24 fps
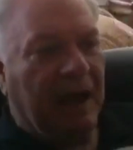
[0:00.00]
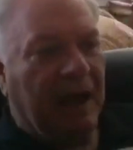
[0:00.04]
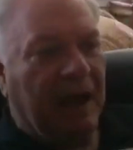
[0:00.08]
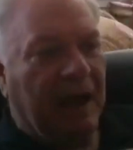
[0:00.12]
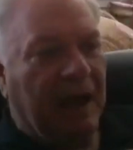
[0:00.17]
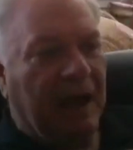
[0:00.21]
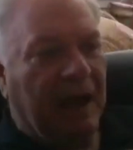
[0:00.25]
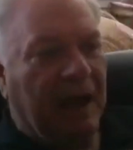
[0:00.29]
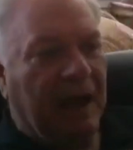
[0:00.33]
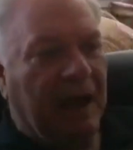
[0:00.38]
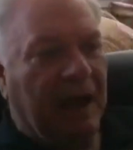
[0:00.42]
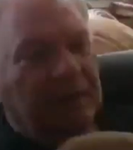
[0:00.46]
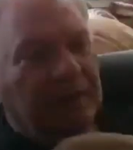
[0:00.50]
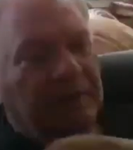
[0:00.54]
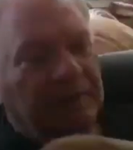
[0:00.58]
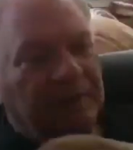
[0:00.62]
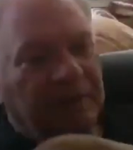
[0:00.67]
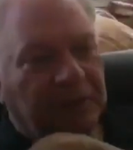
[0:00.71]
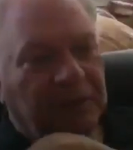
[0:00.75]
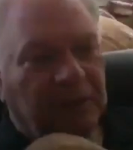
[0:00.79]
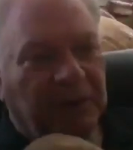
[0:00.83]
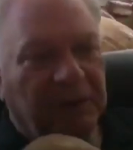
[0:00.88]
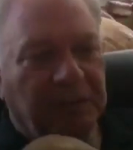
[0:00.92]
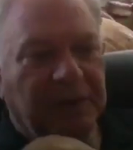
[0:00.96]
how there
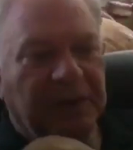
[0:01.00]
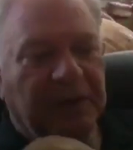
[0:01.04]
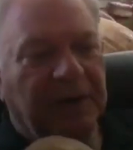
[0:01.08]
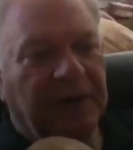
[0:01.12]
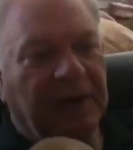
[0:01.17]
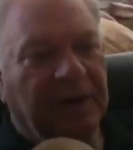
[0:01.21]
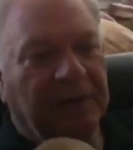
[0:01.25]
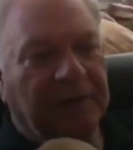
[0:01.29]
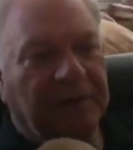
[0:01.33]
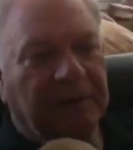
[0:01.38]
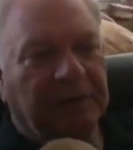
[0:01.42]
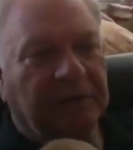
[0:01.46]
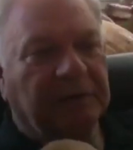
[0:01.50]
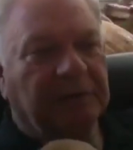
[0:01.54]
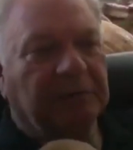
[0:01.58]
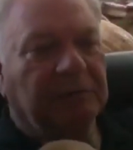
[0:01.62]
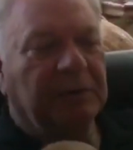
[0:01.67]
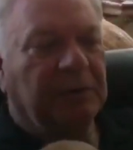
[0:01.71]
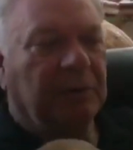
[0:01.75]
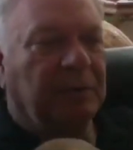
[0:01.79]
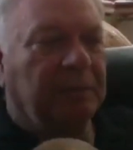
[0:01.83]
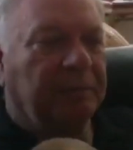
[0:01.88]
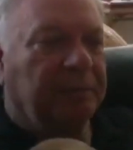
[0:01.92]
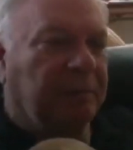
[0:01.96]
could have been another
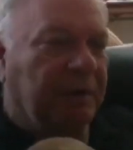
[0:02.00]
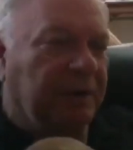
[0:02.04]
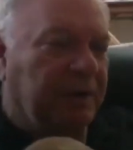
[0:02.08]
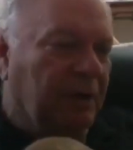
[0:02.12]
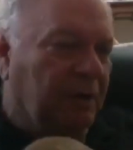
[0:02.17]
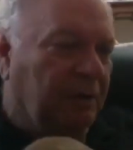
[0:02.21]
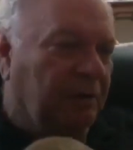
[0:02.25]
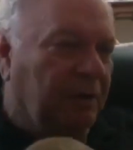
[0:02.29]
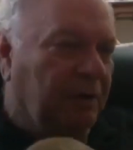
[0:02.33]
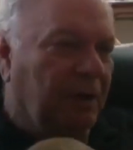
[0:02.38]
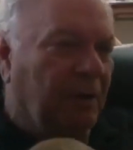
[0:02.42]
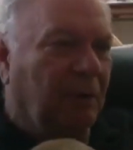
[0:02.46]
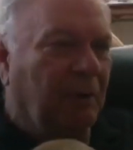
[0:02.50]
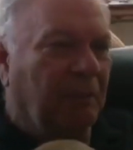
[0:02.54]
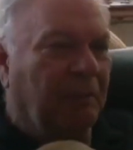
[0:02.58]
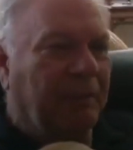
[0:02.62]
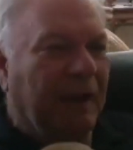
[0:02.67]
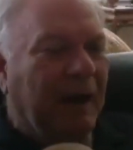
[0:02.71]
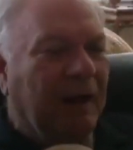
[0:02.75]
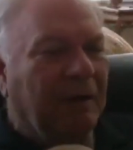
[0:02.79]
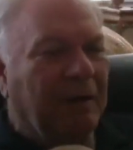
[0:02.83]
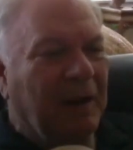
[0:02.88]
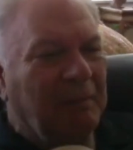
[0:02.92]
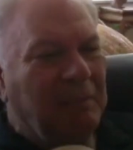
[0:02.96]
group we don't know
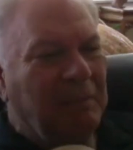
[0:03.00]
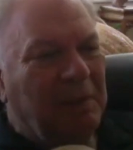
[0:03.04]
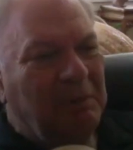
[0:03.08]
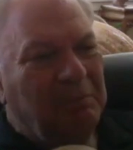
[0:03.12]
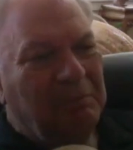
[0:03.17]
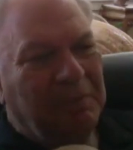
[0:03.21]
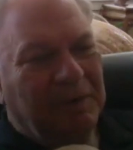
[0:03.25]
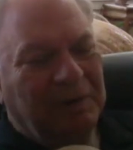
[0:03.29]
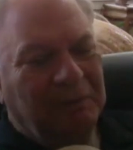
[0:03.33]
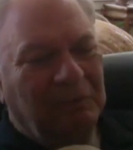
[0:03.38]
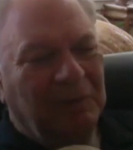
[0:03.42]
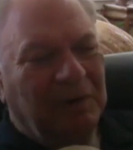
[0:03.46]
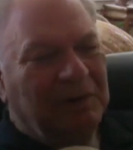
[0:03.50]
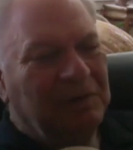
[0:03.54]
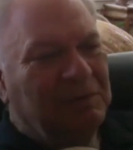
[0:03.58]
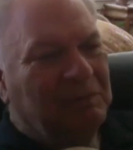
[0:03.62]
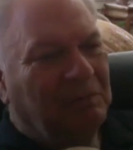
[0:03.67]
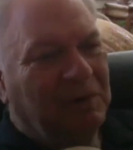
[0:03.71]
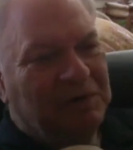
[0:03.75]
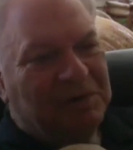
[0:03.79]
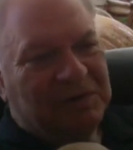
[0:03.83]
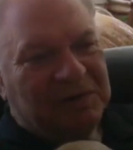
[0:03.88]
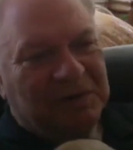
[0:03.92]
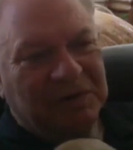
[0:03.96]
about i mean but when
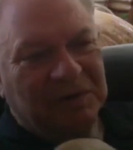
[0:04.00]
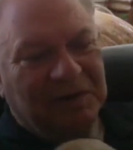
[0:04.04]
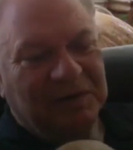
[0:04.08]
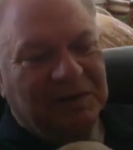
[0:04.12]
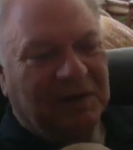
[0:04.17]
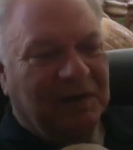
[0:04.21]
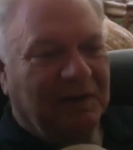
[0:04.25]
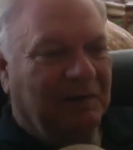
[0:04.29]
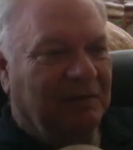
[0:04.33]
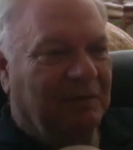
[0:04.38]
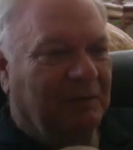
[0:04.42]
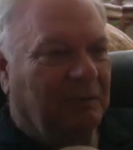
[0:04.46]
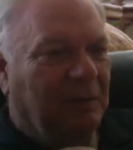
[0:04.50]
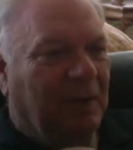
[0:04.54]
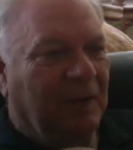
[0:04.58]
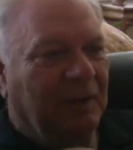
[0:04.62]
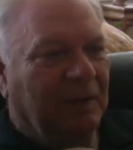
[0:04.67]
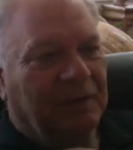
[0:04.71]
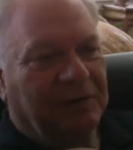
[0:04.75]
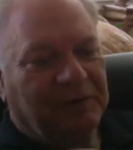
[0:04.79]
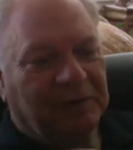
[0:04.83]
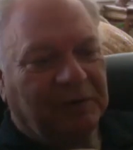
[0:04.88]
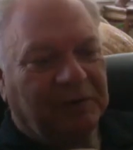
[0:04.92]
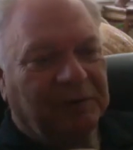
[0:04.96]
once you're at well
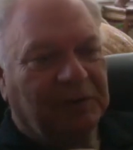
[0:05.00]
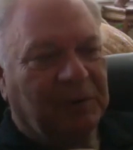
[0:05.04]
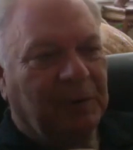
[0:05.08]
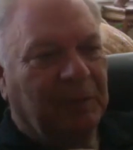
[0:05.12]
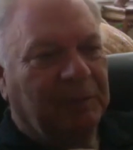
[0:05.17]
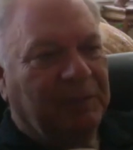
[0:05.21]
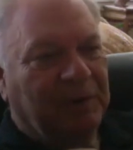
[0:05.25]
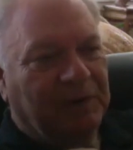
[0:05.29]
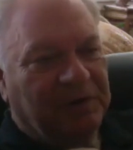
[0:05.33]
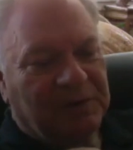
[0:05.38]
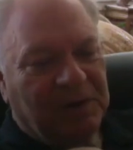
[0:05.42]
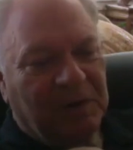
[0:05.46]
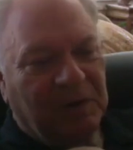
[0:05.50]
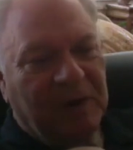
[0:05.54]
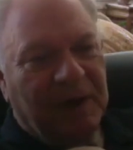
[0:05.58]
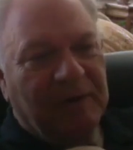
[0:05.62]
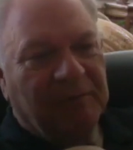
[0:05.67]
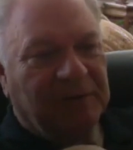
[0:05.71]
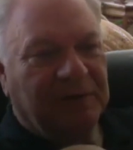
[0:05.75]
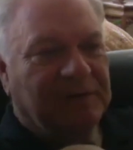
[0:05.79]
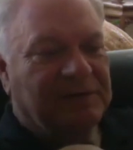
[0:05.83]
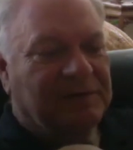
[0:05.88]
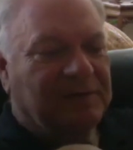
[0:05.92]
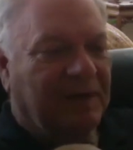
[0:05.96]
there's a group there's no
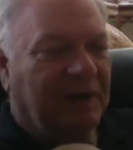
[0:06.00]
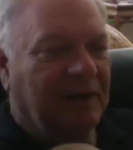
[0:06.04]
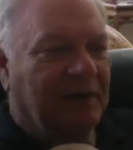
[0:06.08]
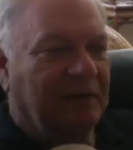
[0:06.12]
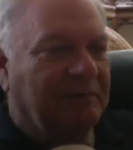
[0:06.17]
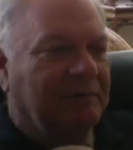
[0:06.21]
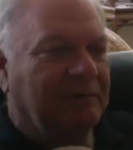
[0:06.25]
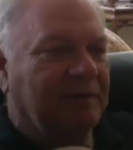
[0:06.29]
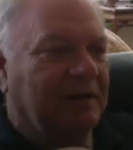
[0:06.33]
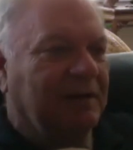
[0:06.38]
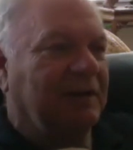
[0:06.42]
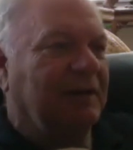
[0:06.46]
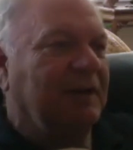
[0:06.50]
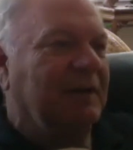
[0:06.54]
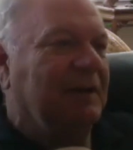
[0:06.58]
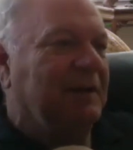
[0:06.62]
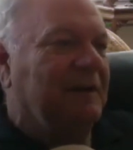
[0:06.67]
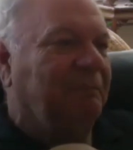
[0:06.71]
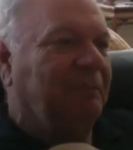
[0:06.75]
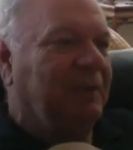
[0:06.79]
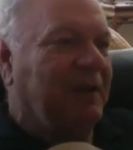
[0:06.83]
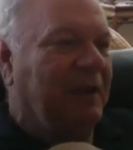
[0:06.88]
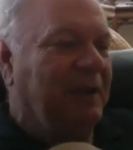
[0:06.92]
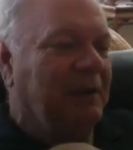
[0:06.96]
evidence of and
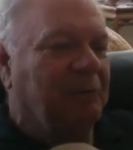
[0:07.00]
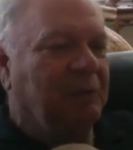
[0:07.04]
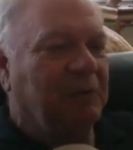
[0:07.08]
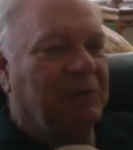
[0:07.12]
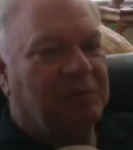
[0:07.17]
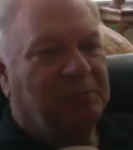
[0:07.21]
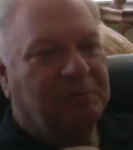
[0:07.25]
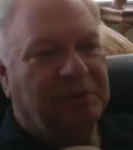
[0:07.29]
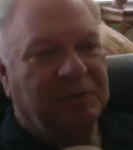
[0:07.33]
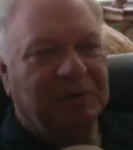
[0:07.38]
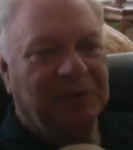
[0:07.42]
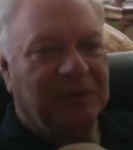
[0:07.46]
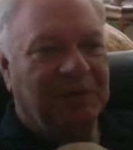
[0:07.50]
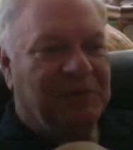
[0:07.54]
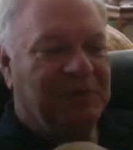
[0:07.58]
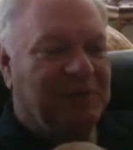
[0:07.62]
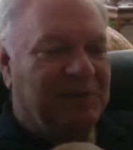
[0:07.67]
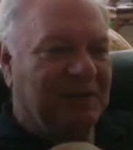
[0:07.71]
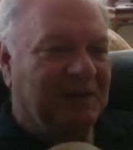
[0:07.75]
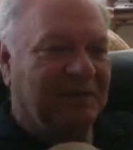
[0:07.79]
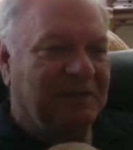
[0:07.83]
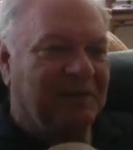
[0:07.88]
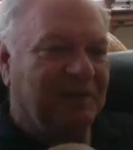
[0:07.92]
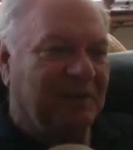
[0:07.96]
it was
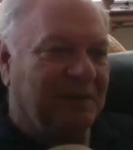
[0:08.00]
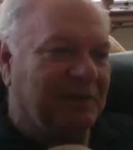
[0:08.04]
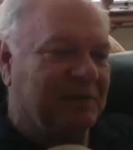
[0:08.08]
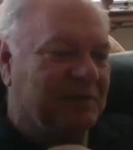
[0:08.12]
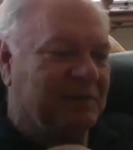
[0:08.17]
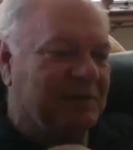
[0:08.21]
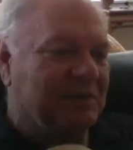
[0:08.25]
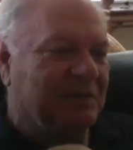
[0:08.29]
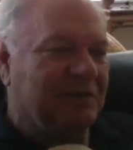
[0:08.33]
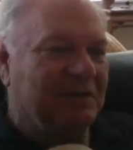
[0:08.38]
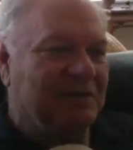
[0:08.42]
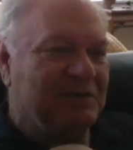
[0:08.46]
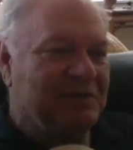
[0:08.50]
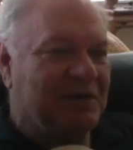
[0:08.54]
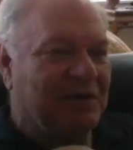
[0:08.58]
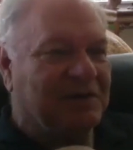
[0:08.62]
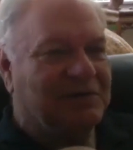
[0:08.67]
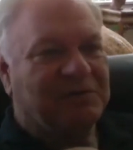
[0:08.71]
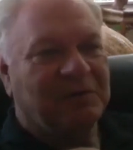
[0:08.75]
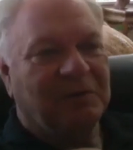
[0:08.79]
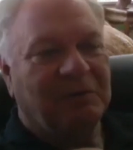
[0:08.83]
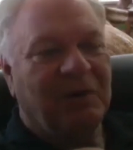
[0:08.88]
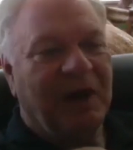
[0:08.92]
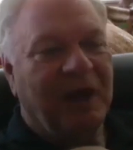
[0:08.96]
producing this literature in
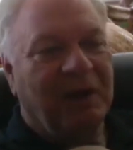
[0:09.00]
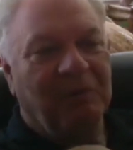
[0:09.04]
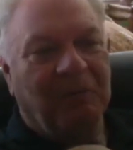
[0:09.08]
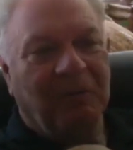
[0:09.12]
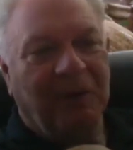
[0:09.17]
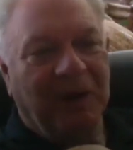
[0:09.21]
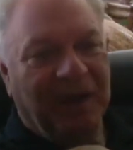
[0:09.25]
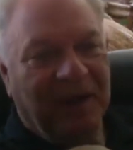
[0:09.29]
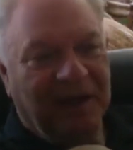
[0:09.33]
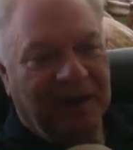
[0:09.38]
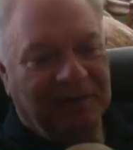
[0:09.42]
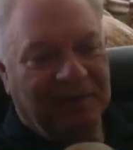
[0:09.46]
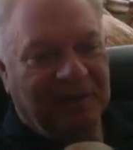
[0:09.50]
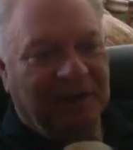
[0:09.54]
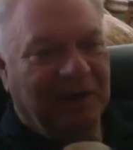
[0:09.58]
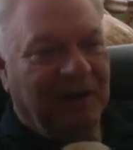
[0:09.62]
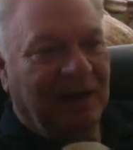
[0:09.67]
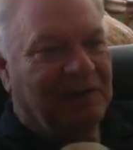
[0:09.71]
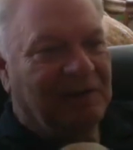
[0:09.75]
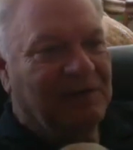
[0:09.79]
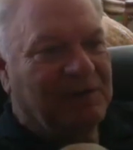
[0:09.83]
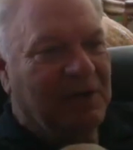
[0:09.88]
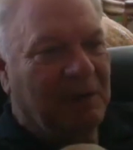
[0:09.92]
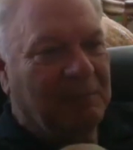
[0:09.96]
just the right way that
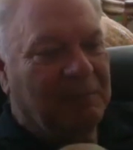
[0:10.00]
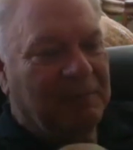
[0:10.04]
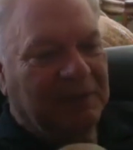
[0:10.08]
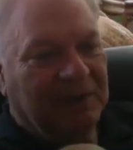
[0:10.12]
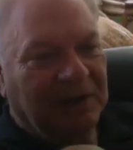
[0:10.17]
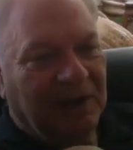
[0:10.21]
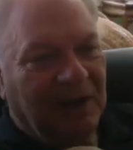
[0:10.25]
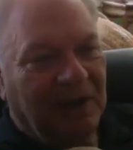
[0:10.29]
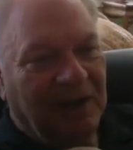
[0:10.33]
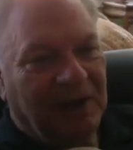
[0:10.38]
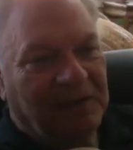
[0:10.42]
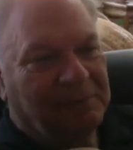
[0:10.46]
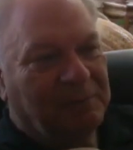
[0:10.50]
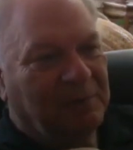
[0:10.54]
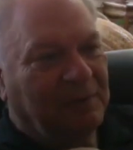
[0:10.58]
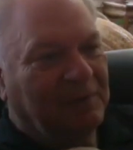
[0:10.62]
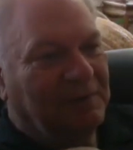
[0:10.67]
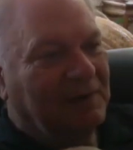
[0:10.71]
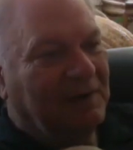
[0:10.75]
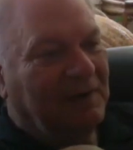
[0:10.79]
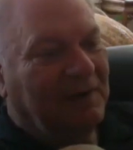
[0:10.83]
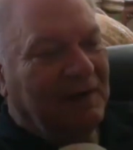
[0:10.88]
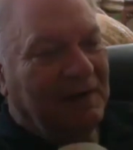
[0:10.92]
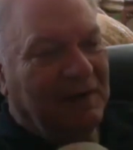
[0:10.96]
it ends up in the
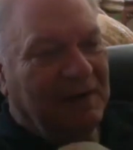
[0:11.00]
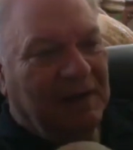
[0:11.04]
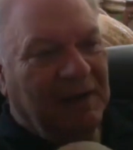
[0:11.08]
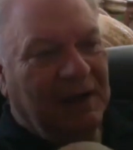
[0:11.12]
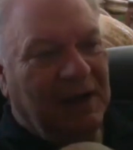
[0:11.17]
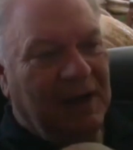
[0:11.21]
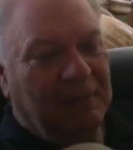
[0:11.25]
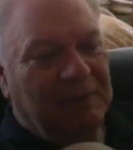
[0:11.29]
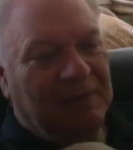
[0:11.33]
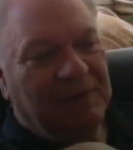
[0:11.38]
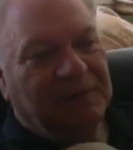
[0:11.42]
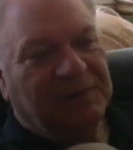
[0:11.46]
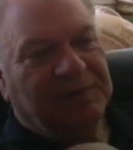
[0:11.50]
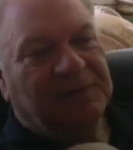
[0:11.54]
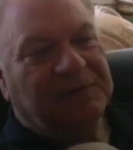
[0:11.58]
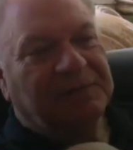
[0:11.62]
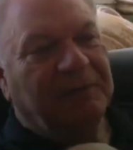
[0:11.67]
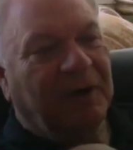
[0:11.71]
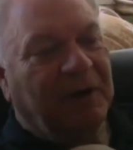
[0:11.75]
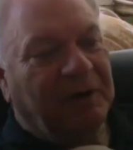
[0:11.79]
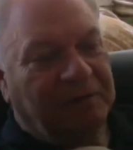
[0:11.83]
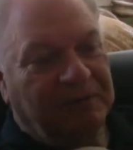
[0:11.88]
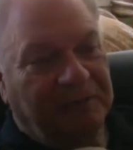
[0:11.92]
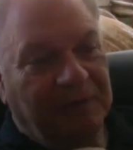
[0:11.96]
Gospels. I mean, this is
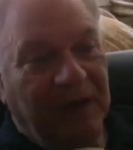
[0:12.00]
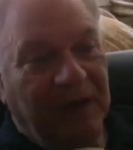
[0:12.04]
far